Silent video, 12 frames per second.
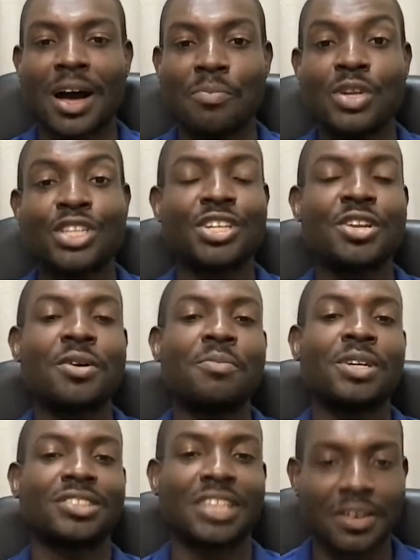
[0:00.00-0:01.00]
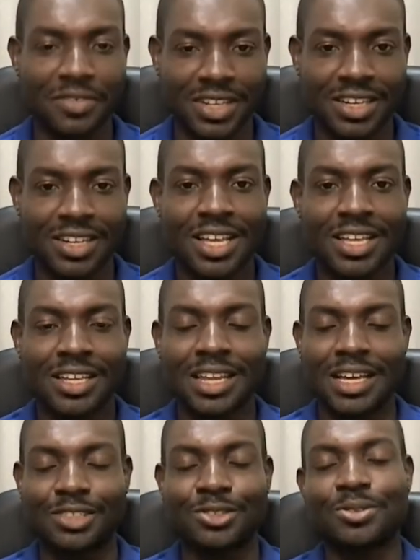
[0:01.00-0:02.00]
Mission number 7
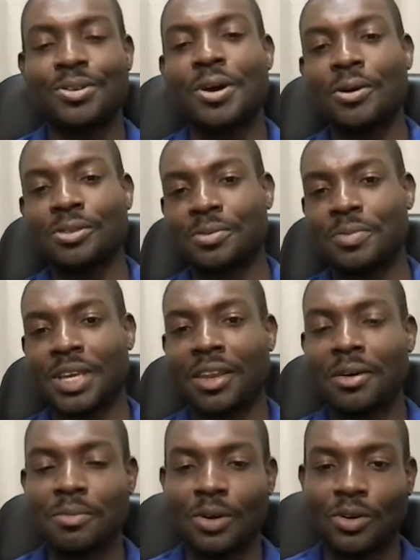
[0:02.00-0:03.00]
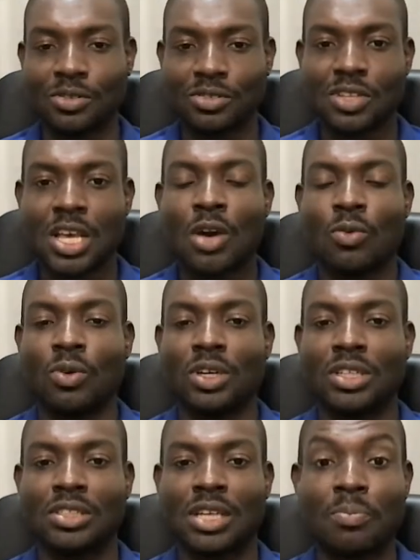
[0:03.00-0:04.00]
that stood out to me the most
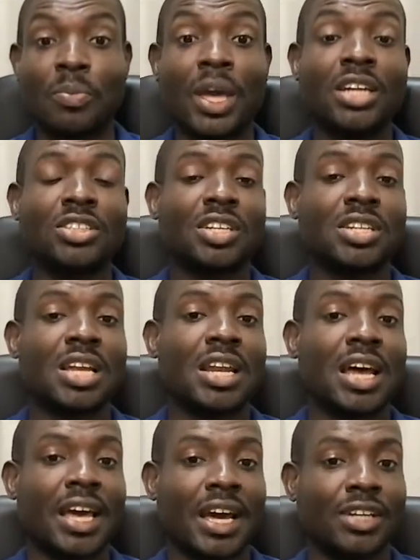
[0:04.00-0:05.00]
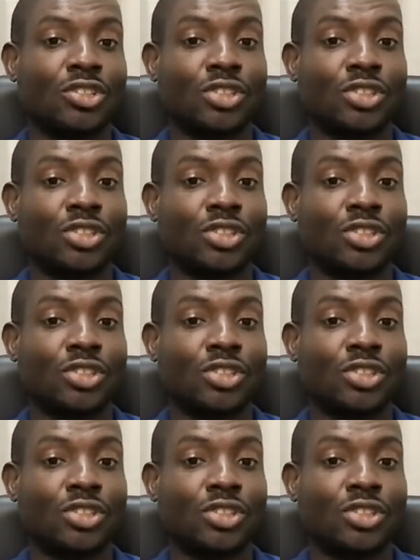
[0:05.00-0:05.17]
was a patient that I had